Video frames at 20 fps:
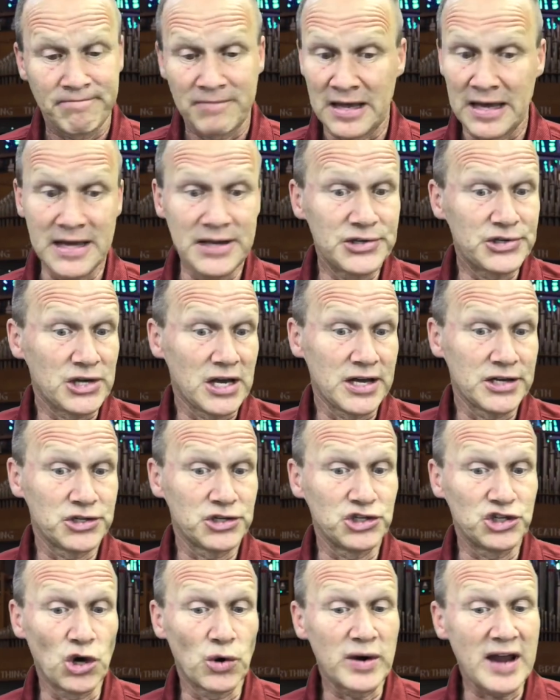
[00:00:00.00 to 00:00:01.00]
He says,
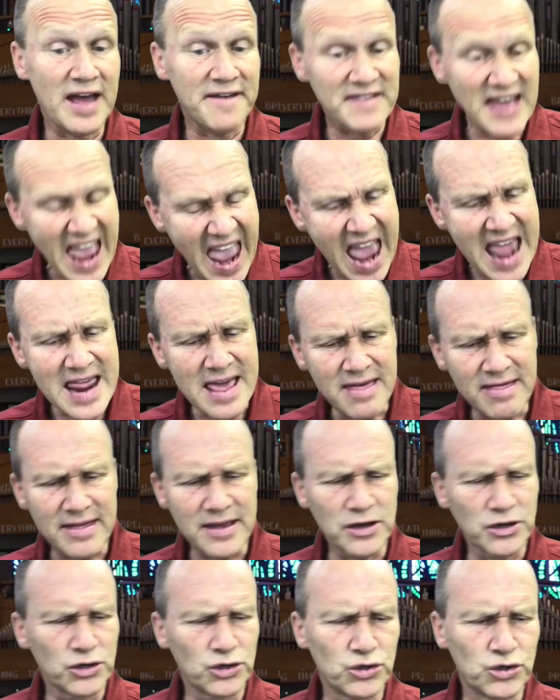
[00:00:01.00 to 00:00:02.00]
don't have
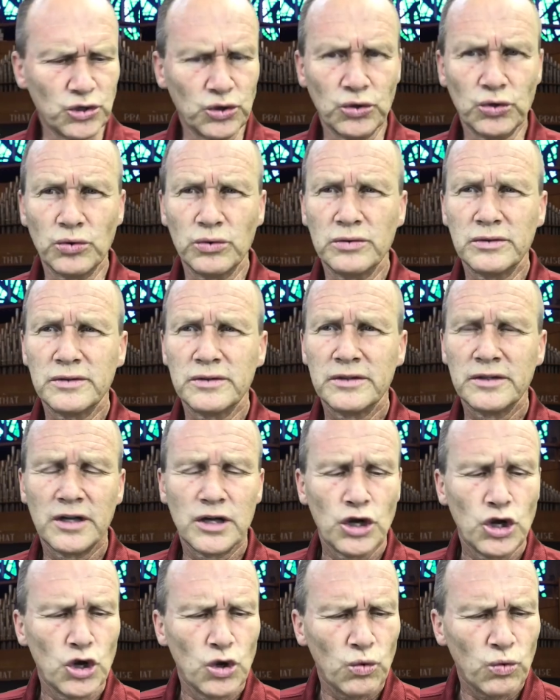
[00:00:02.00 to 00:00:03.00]
anything to do
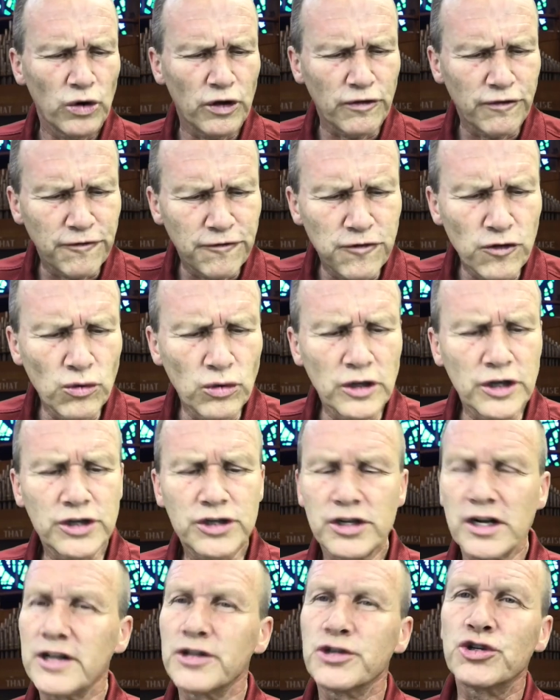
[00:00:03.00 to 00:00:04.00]
with
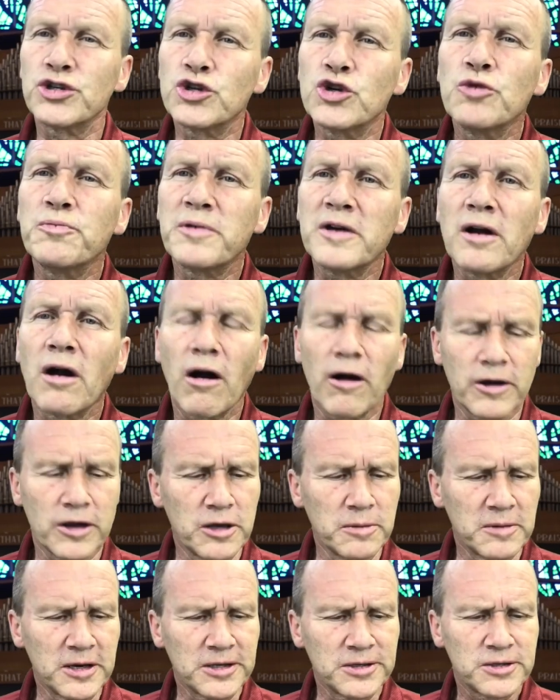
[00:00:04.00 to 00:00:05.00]
foolish and stupid
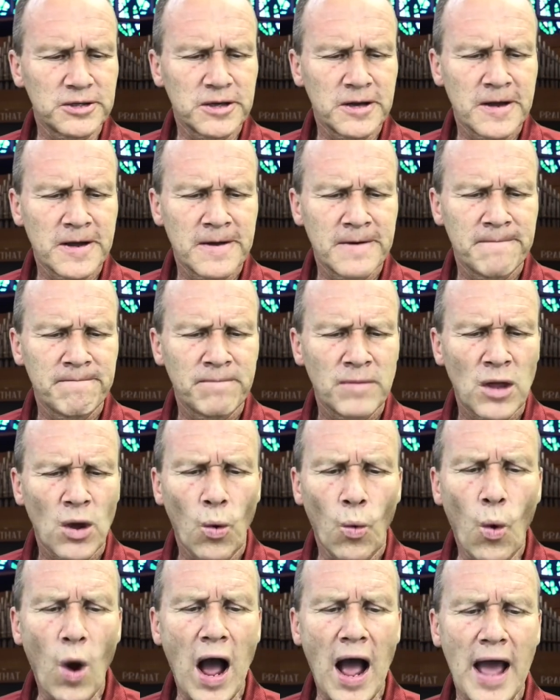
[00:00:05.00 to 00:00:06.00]
arguments.
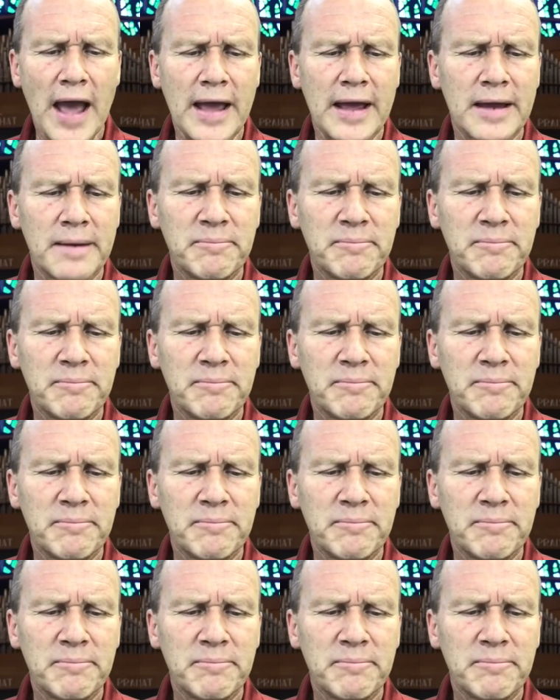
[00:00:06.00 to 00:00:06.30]
Why?